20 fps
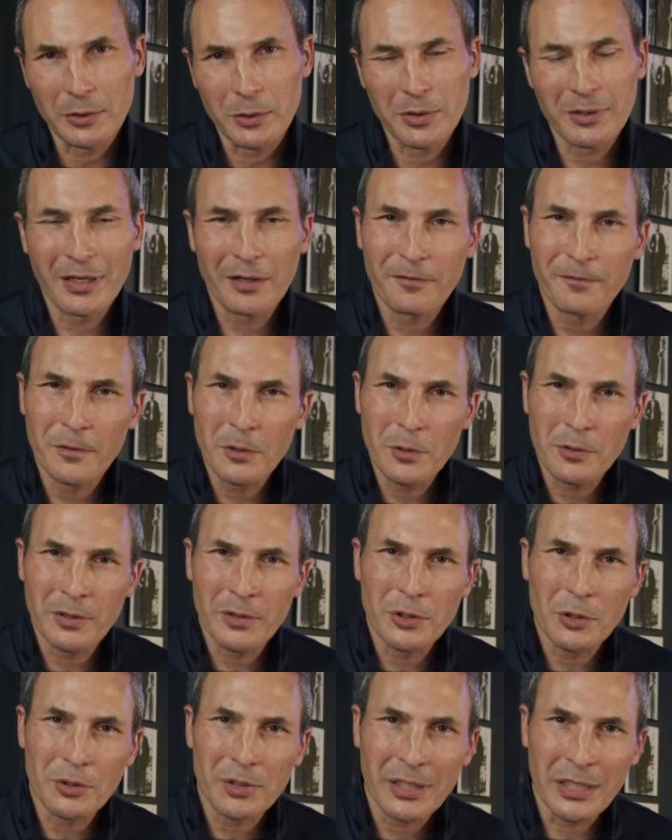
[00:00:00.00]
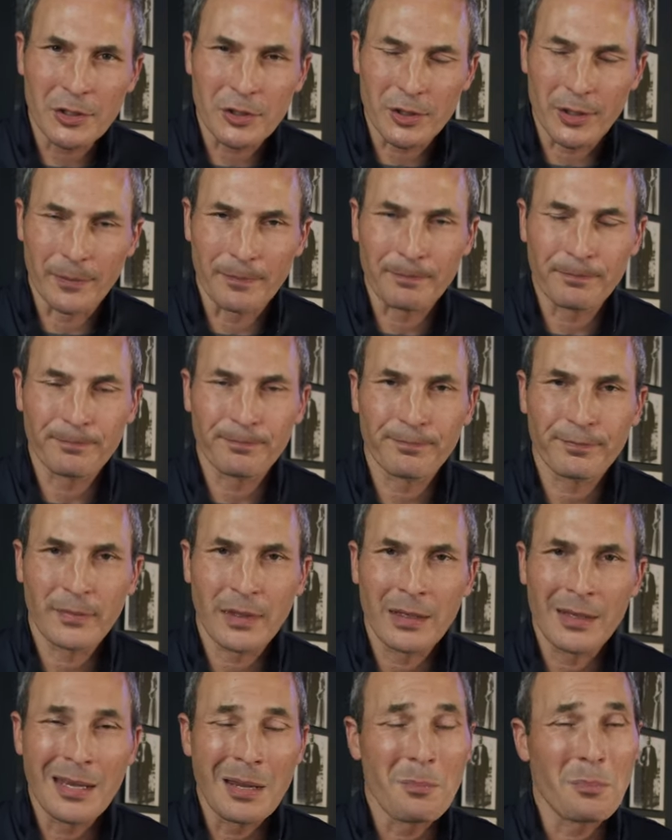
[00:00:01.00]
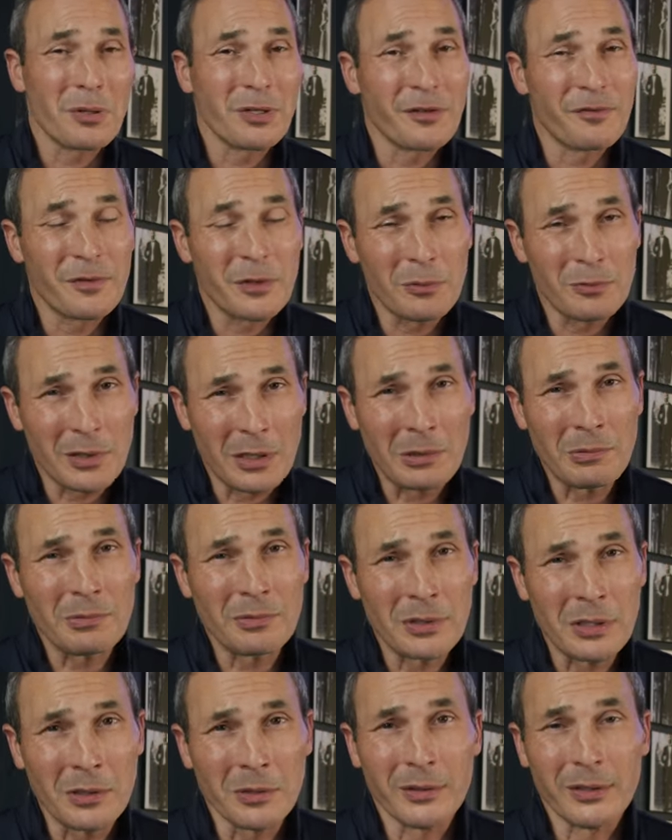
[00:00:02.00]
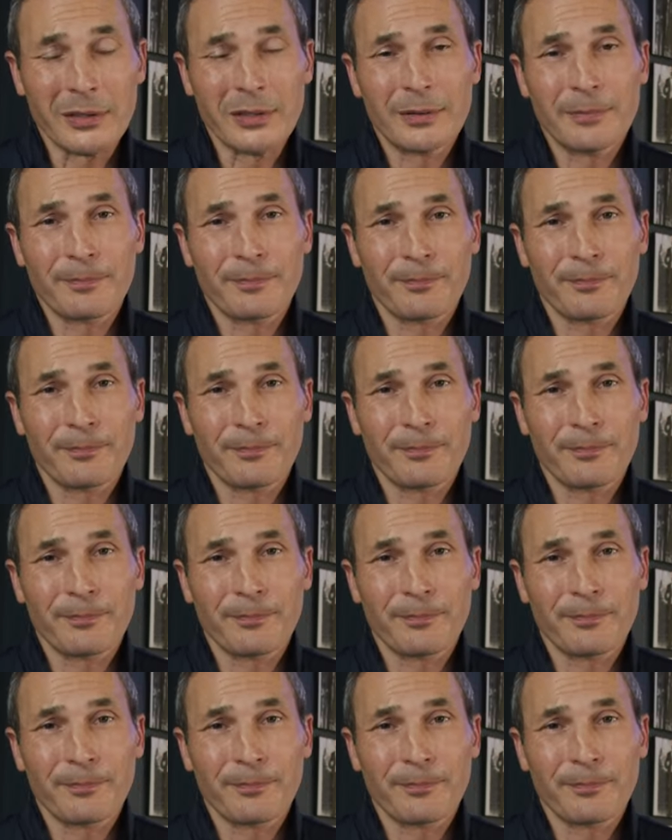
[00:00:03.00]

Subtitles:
you could have food in your kitchen, but if you don't know it,